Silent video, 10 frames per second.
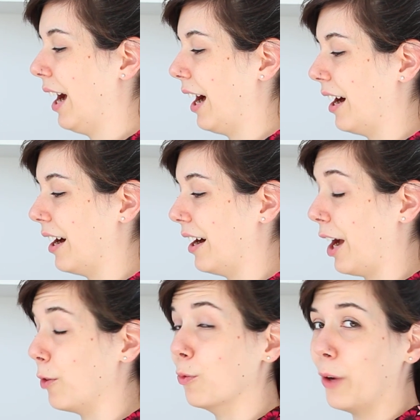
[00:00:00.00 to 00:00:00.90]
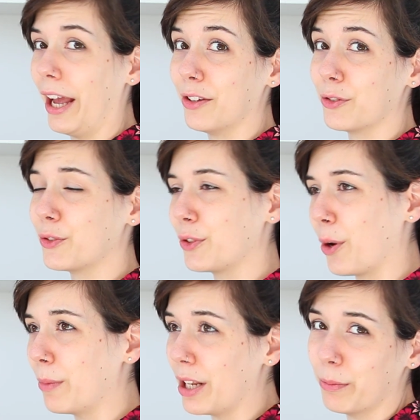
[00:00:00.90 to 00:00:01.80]
I read so
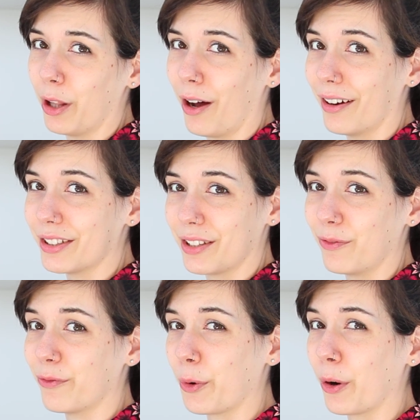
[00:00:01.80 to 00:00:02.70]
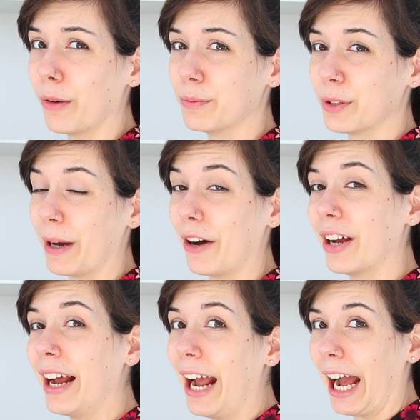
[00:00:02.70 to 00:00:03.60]
many blogs and forums
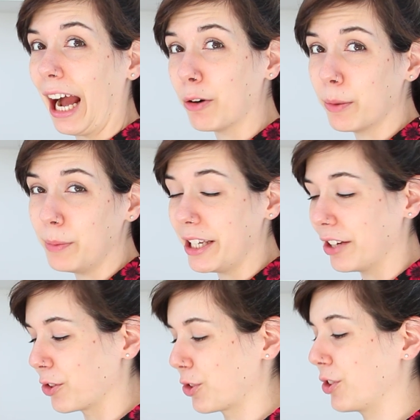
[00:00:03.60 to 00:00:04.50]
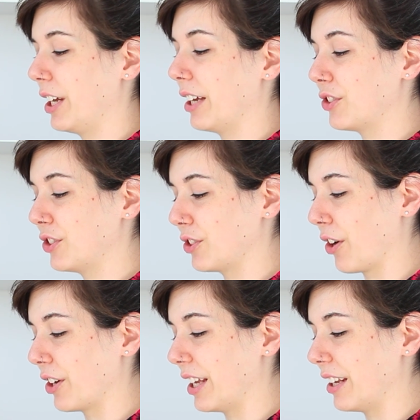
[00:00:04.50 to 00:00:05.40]
about how a beginner should get
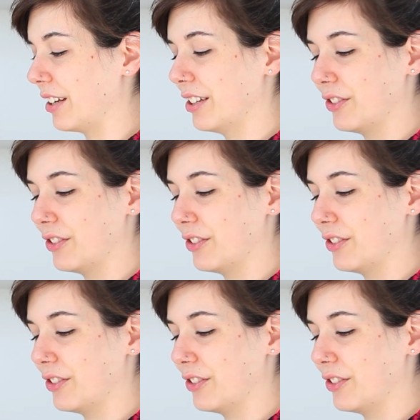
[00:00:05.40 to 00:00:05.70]
started,